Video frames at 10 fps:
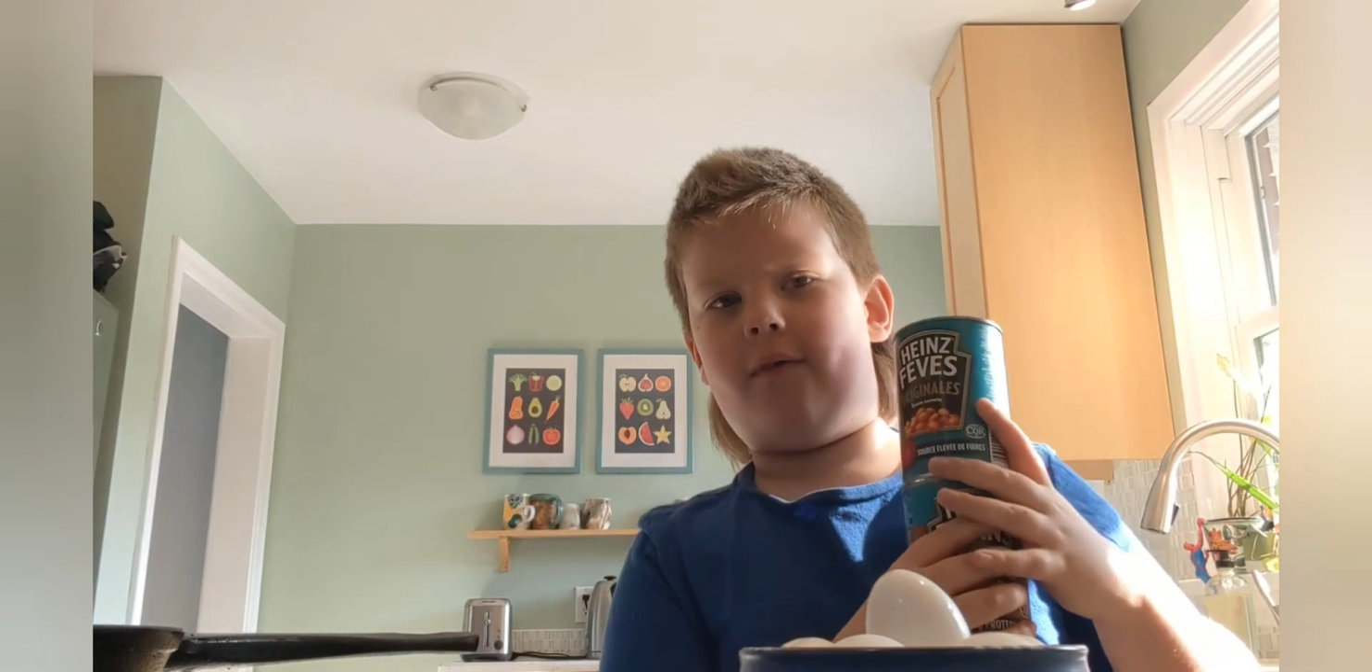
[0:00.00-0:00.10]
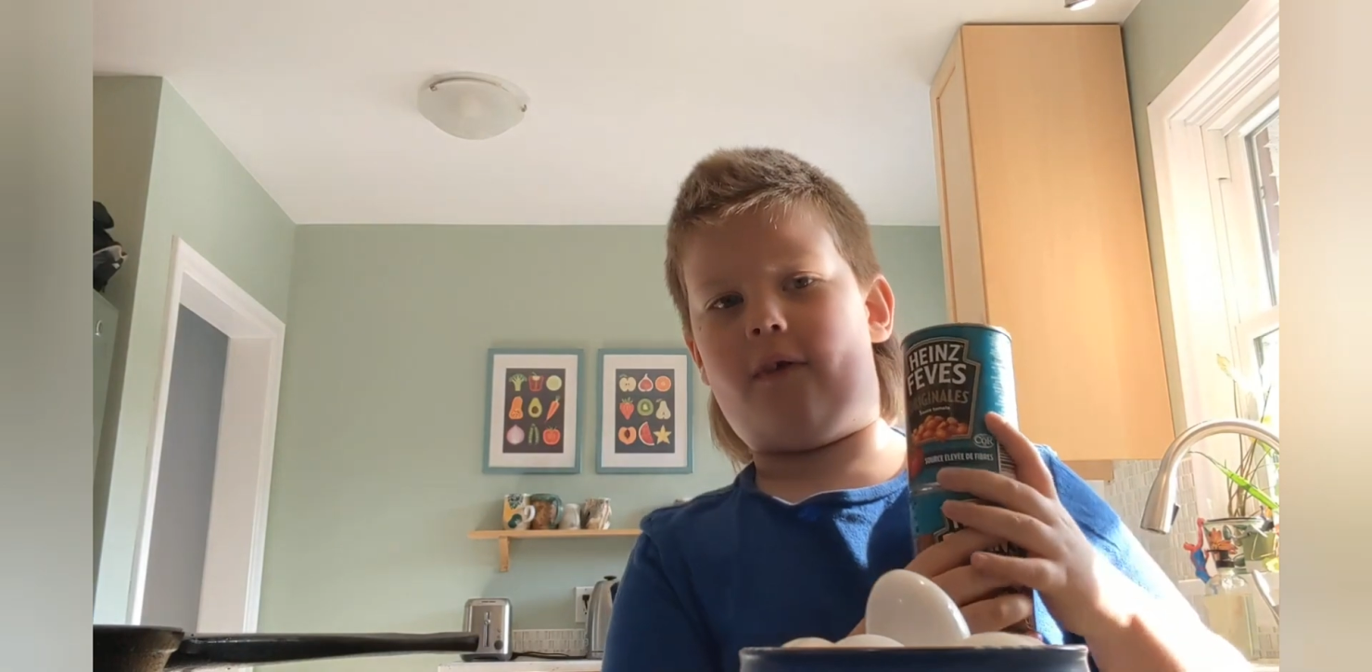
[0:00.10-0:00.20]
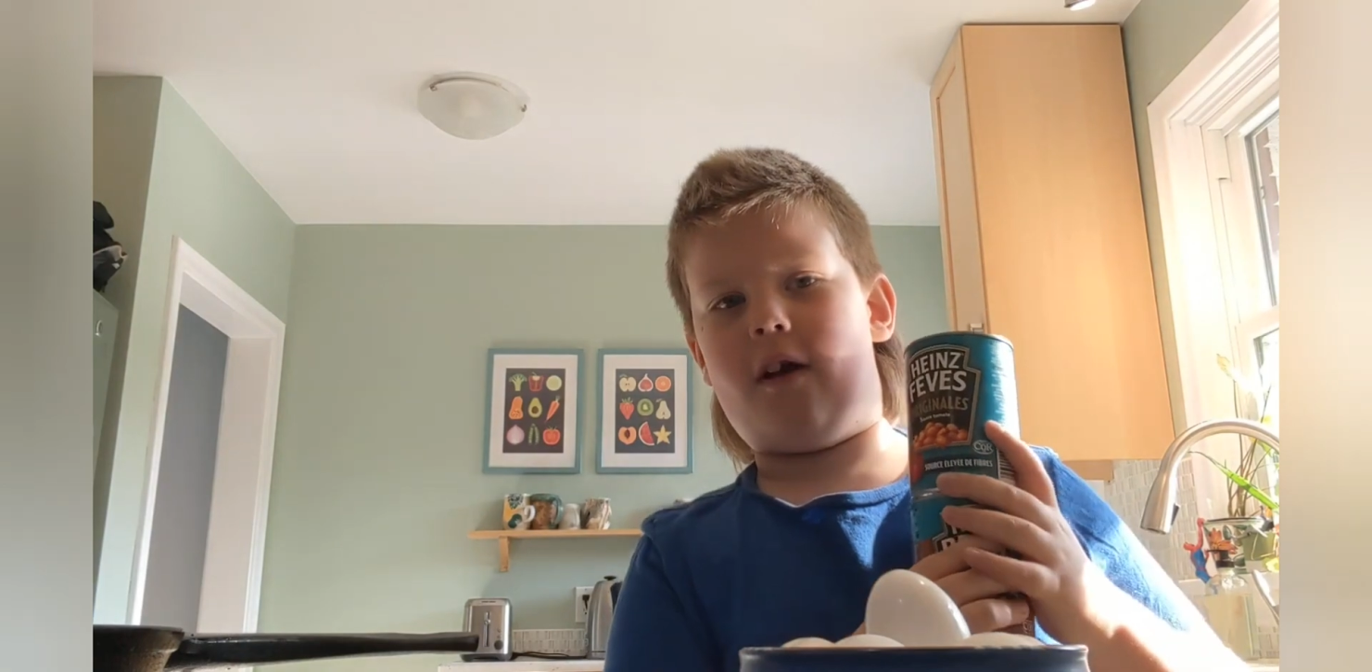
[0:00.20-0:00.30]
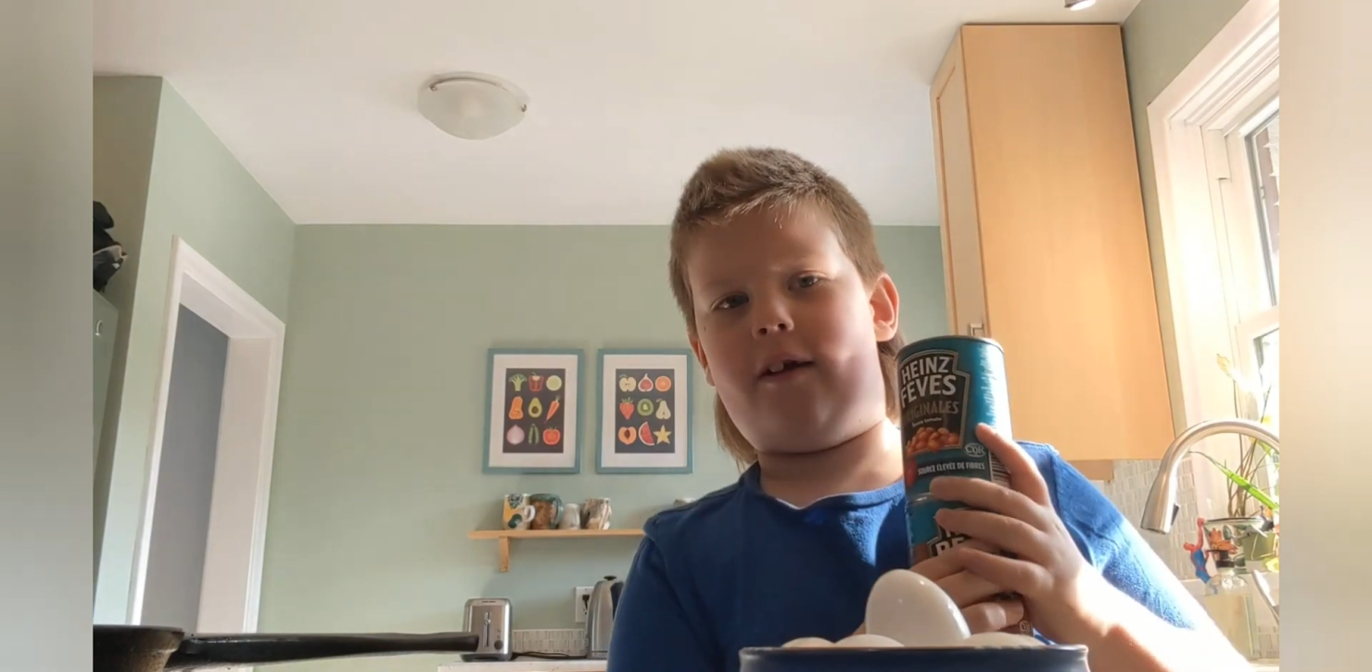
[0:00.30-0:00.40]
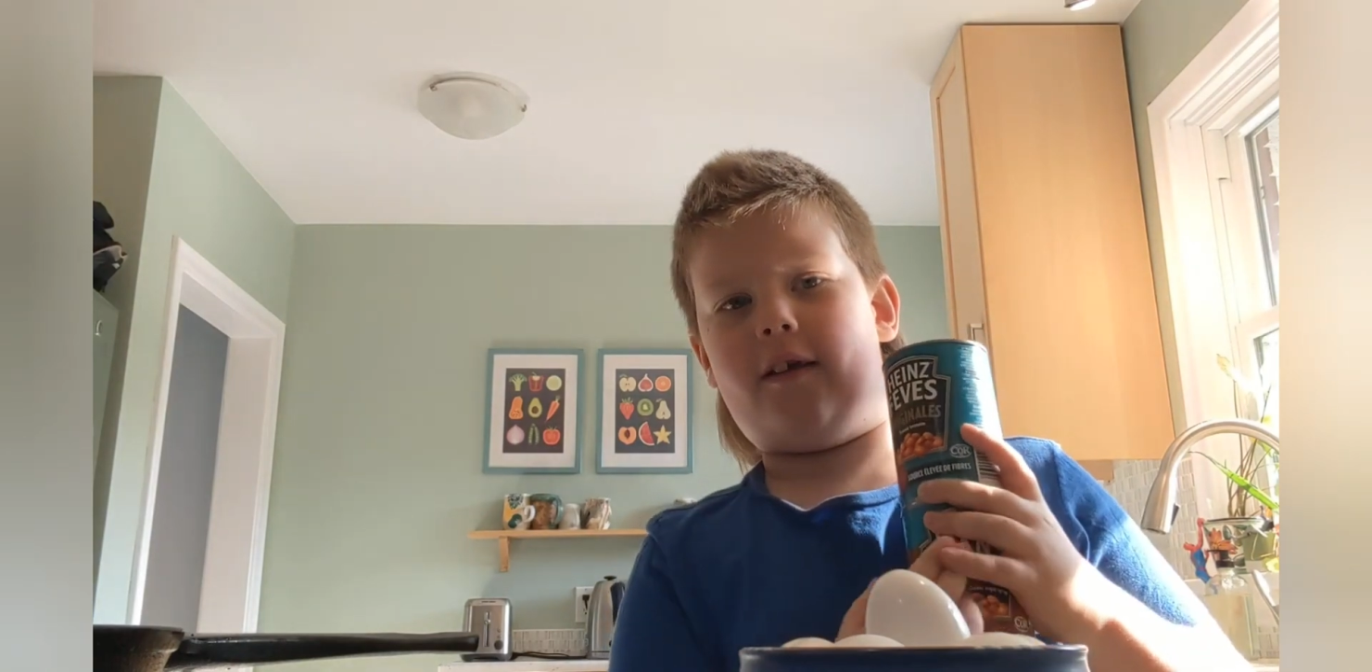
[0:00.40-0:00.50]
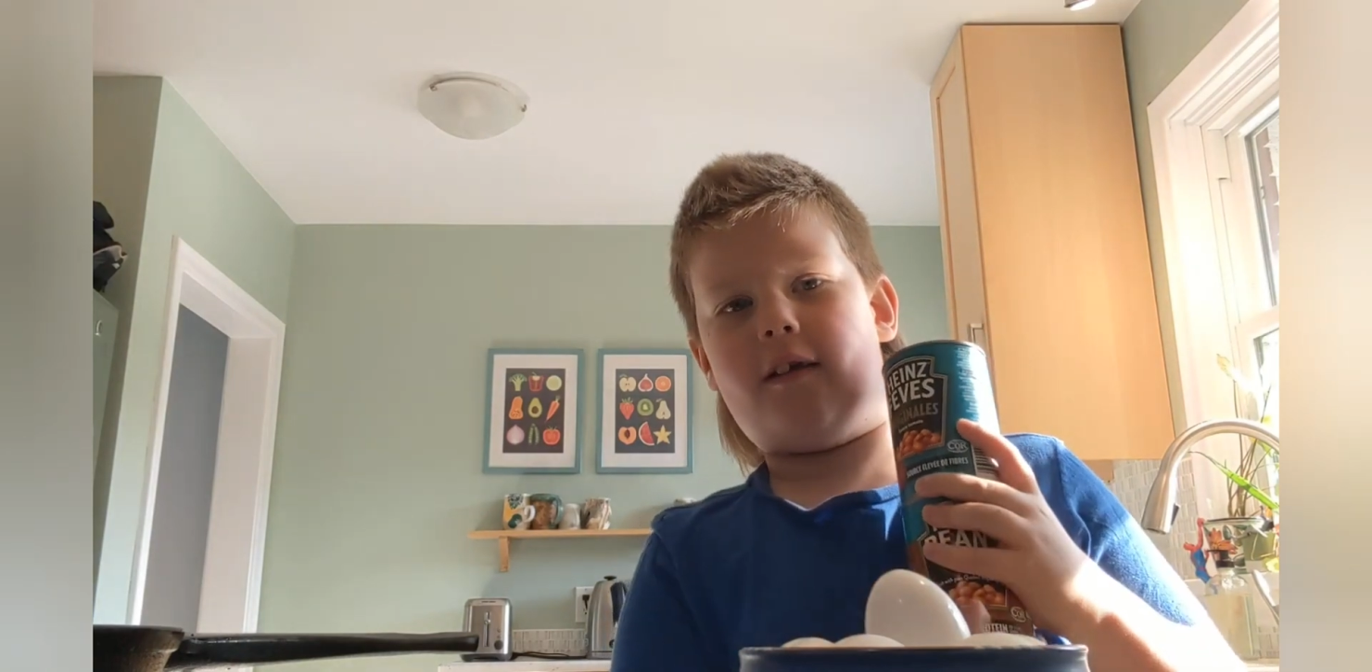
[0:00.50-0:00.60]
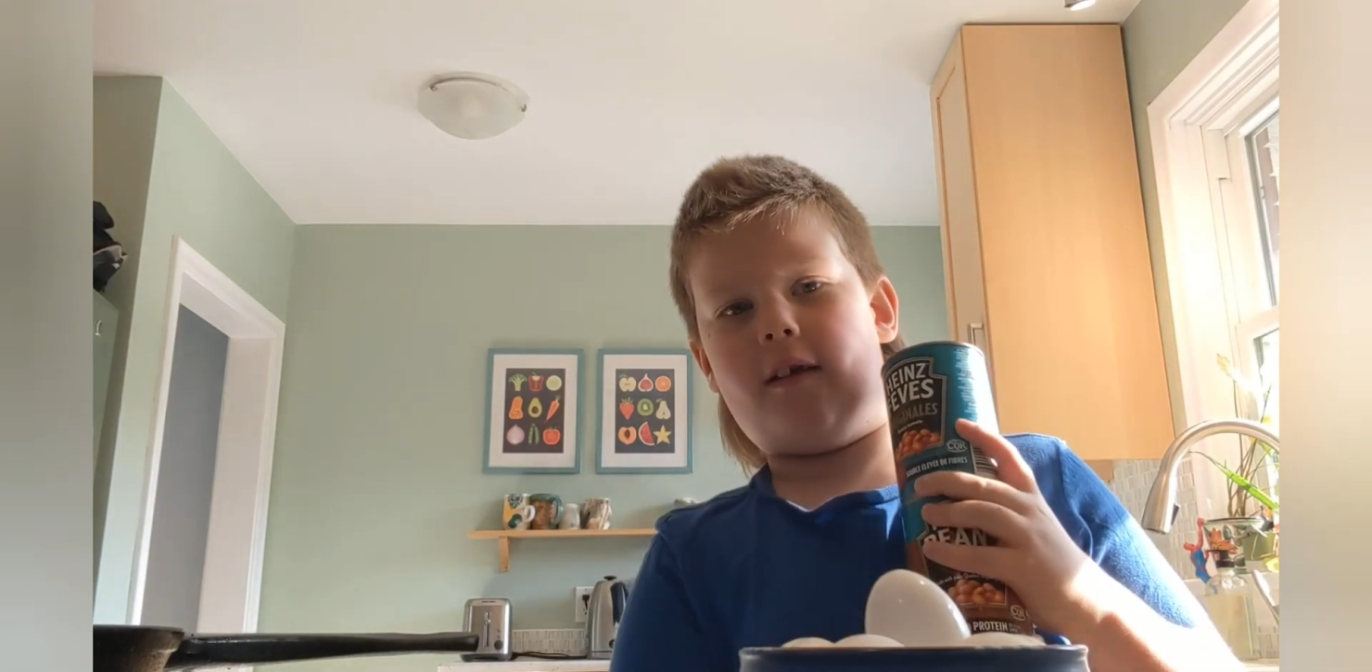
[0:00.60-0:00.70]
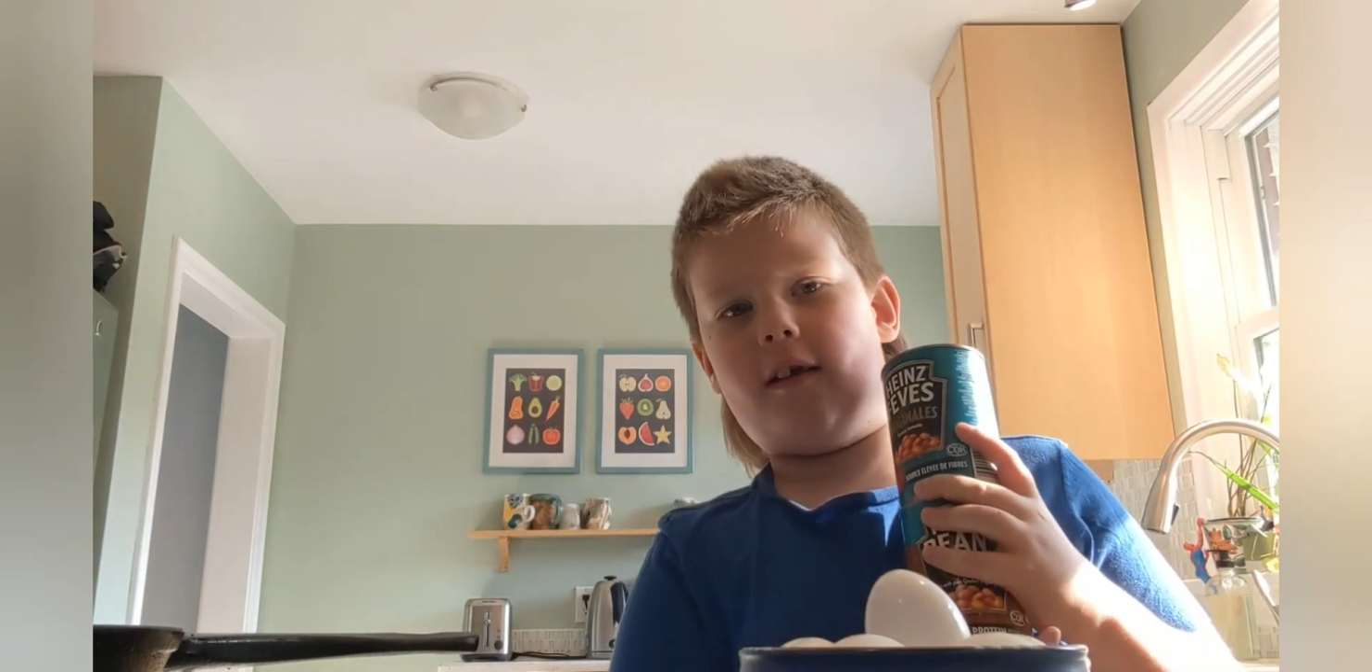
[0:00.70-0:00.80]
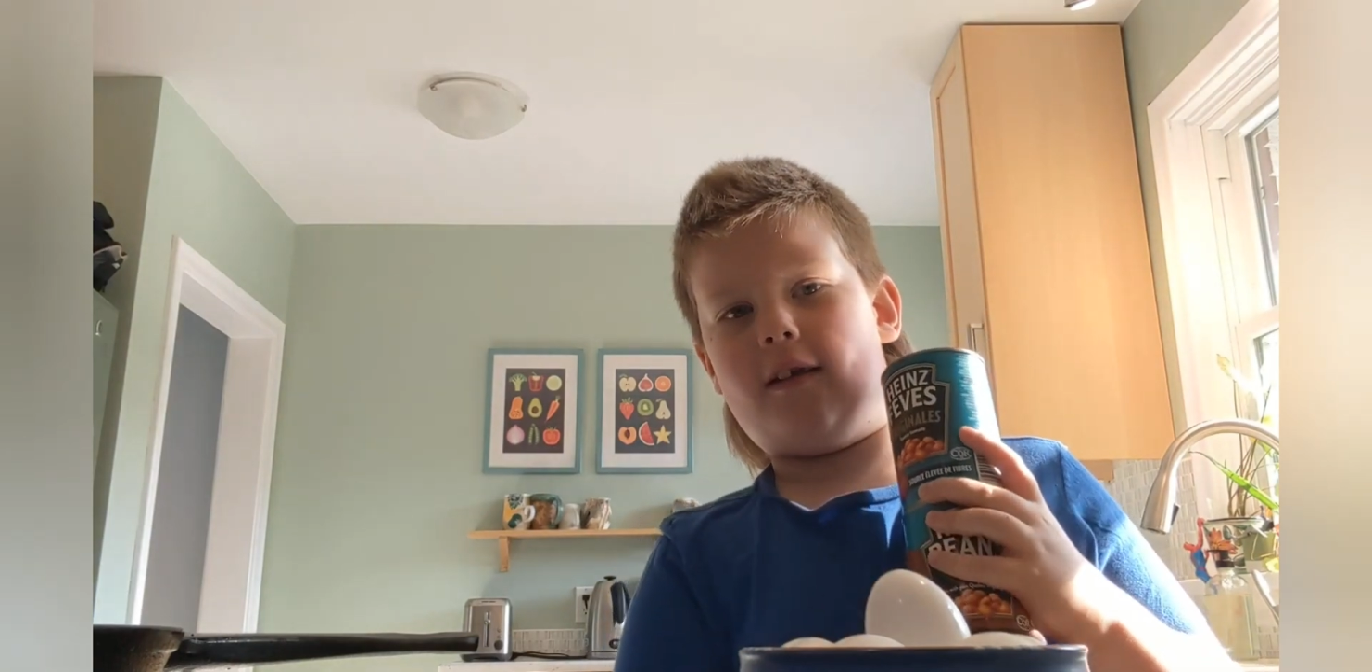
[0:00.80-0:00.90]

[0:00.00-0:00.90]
for us,